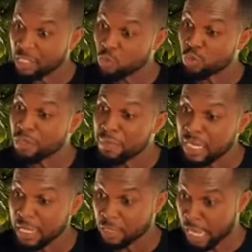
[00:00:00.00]
And it will
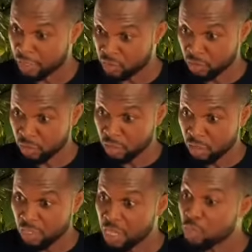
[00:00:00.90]
remain like that.
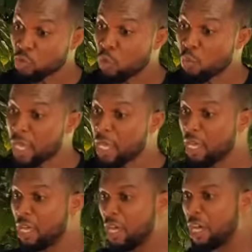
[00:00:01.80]
There's no
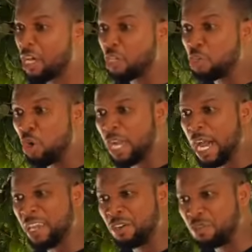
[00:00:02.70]
way
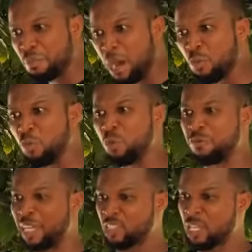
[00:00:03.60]
younger Erima
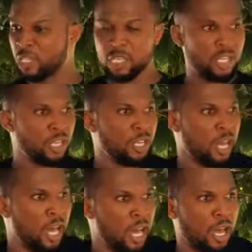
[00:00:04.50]
will overtake
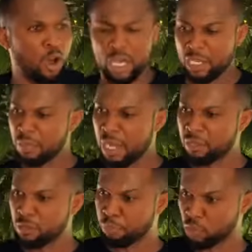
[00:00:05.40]

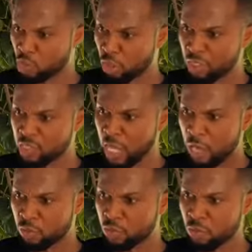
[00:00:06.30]
Ogadima's position in
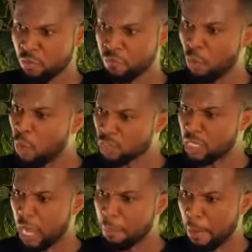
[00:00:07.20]
this house. For
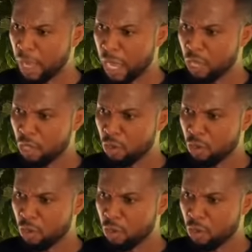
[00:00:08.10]
what now, Papa?